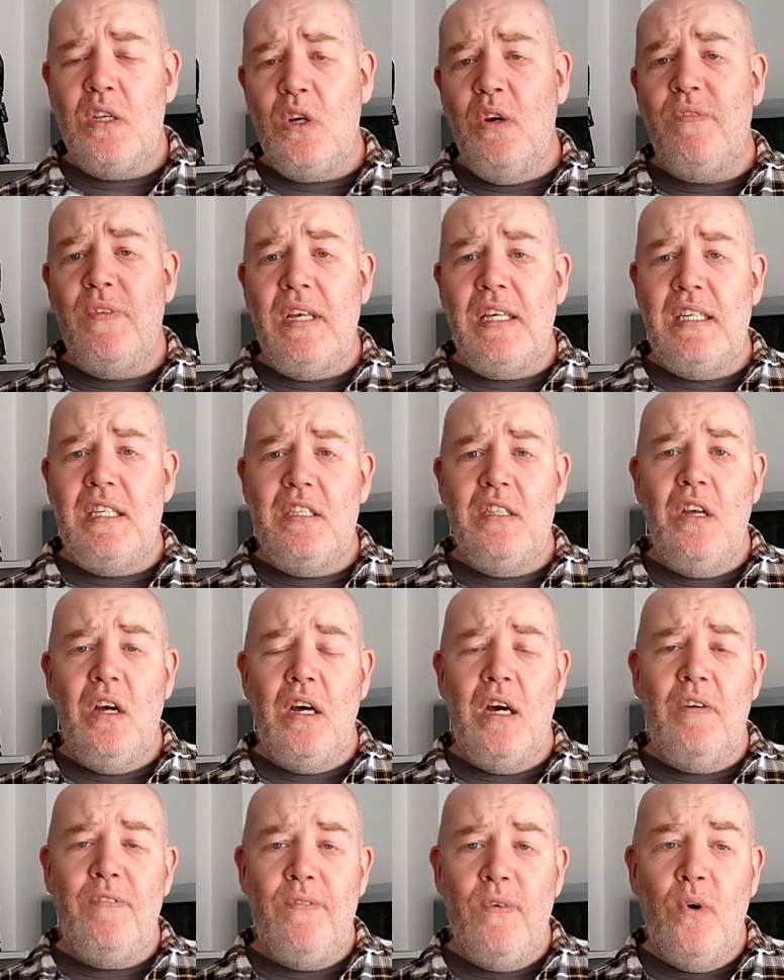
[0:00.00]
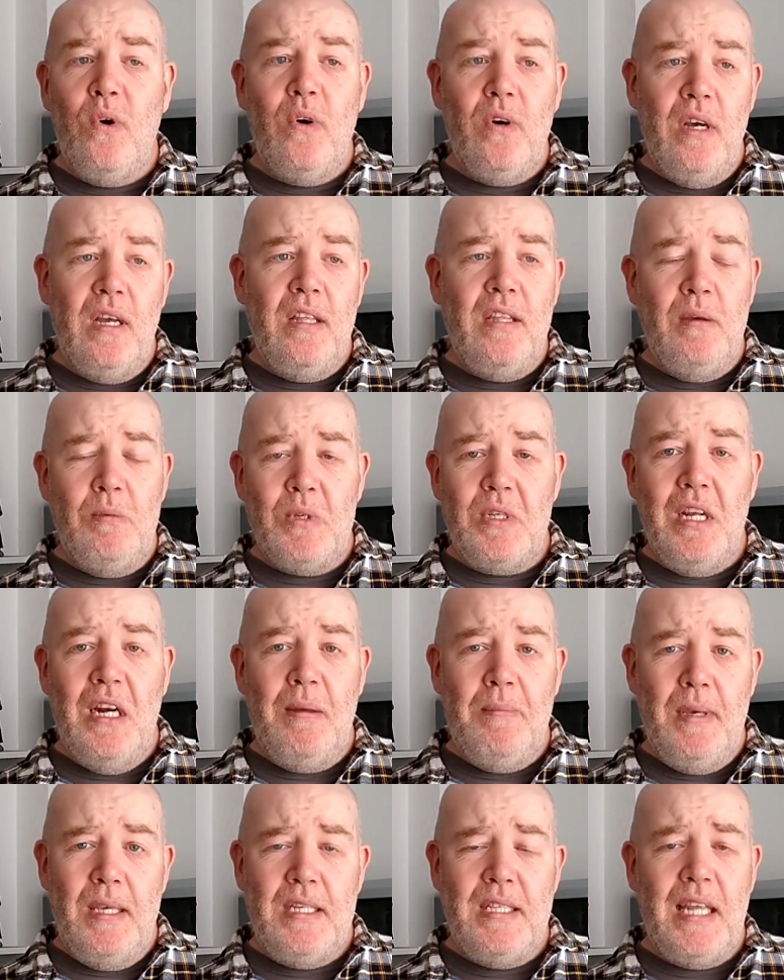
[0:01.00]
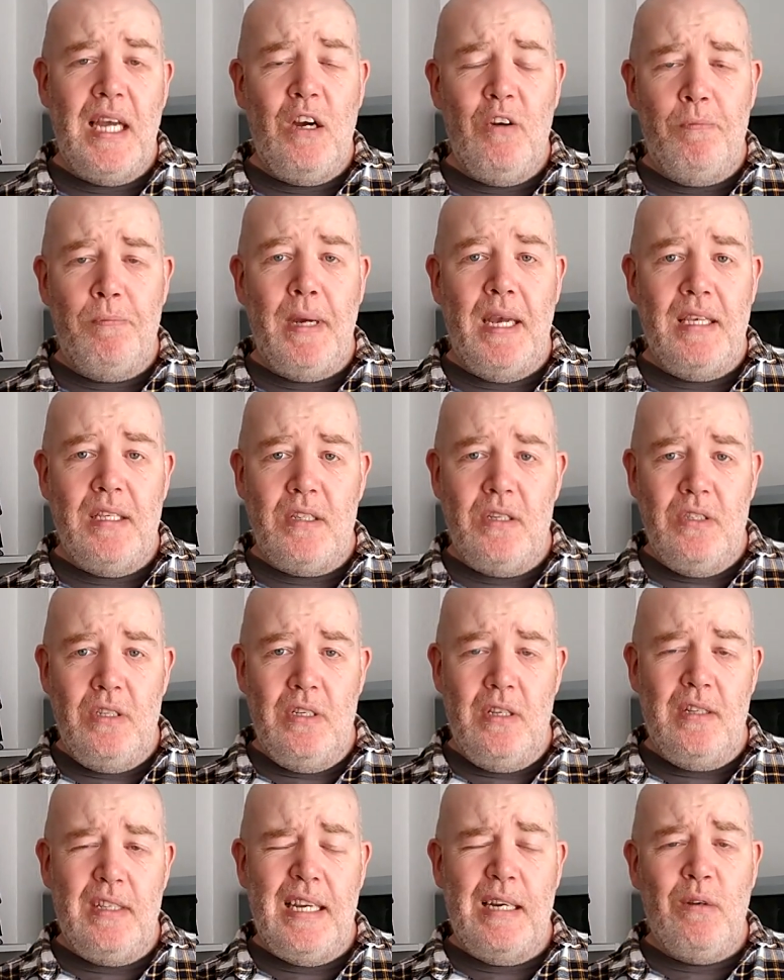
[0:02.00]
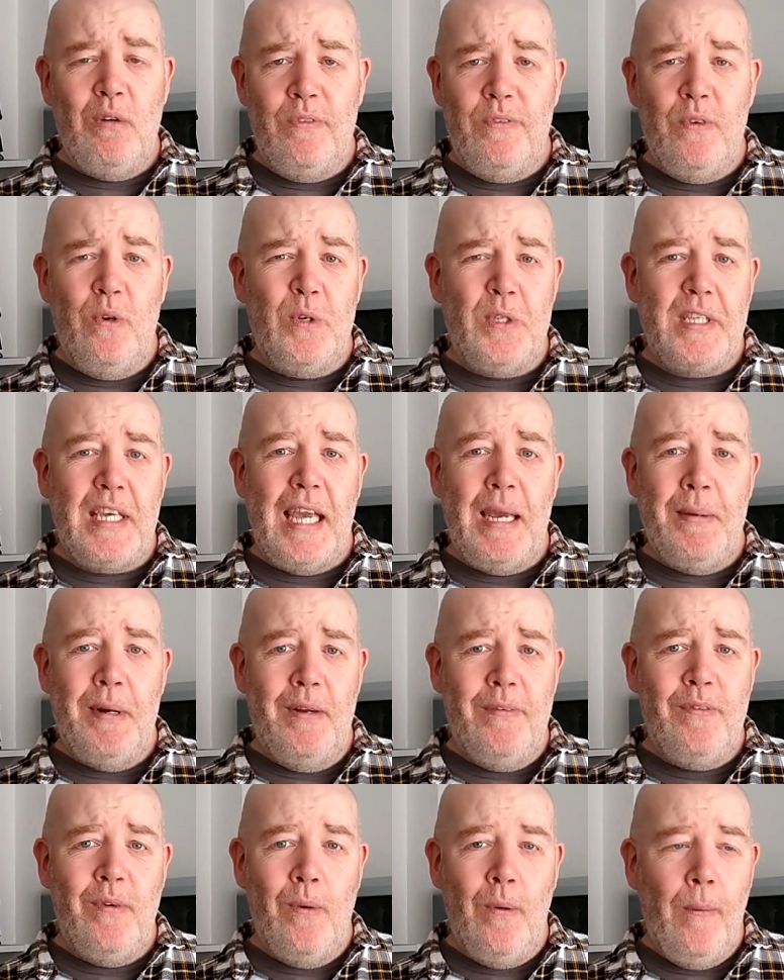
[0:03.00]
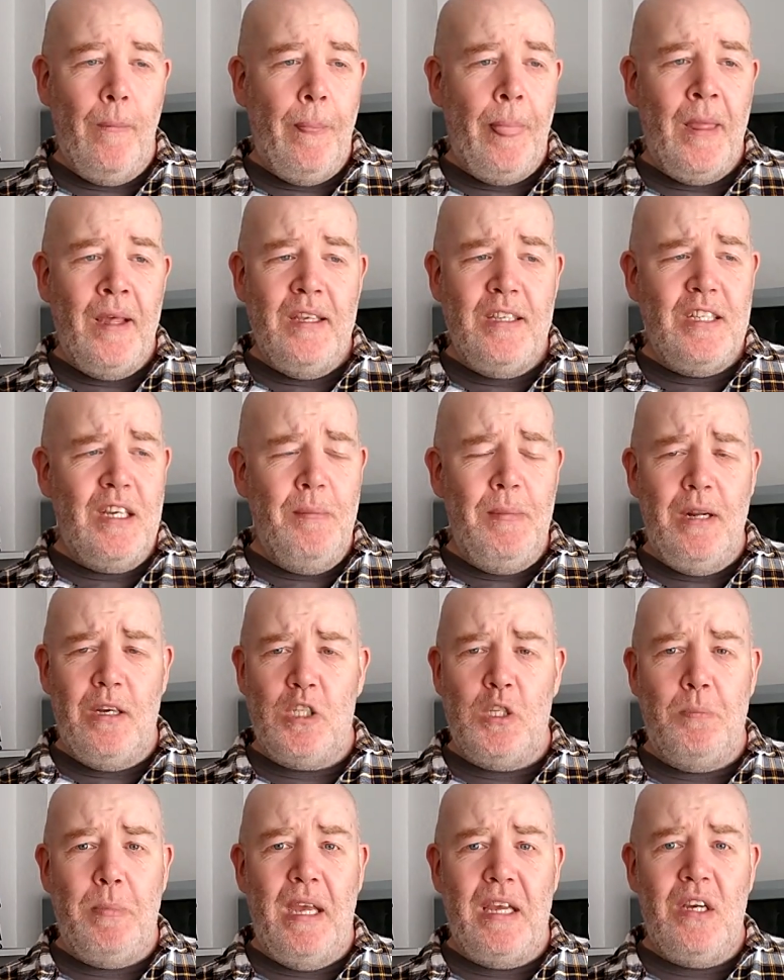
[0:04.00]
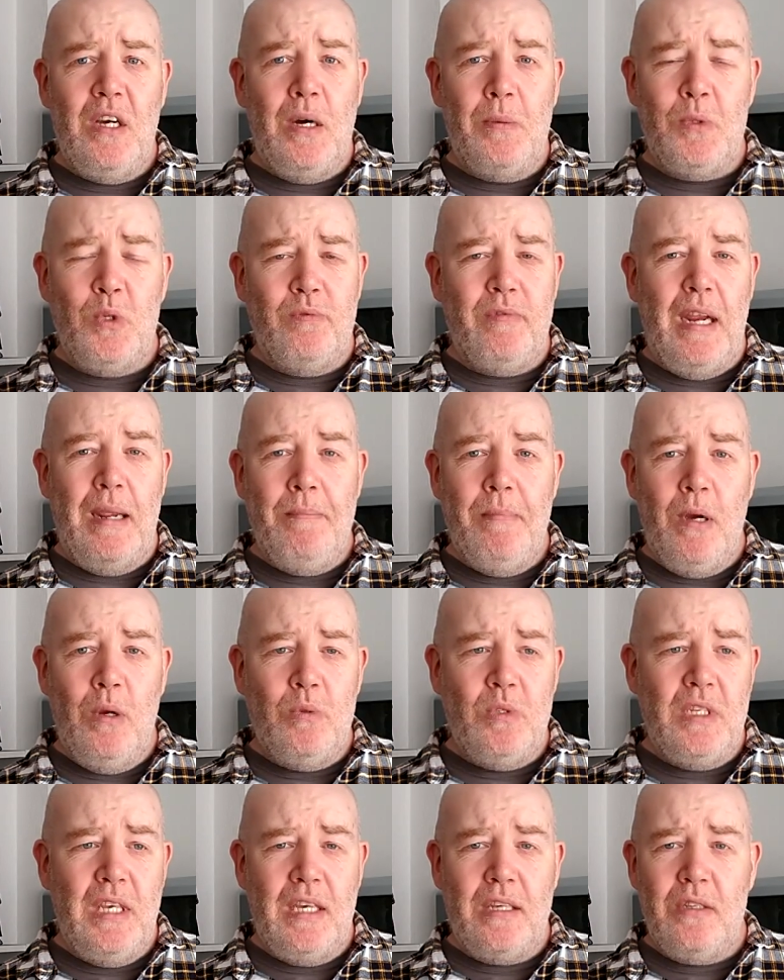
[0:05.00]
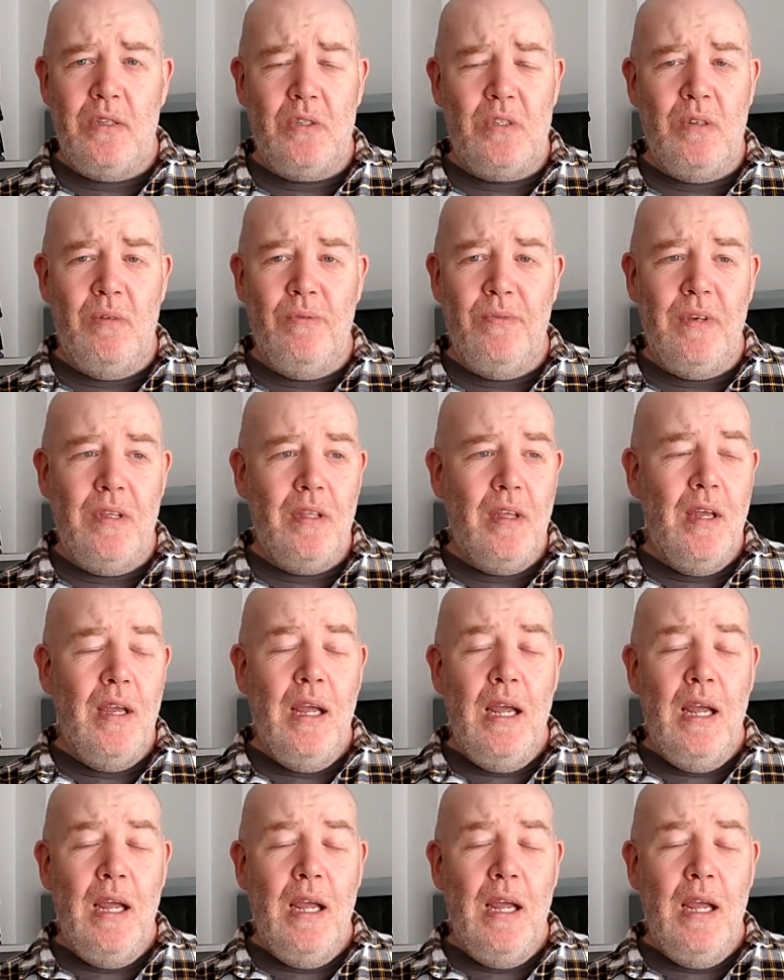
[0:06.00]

good thing is I thought it was going to be stealth-based because it's a Delta Force game, and I thought, is it going to be like Spec Ops or Rainbow Six or something?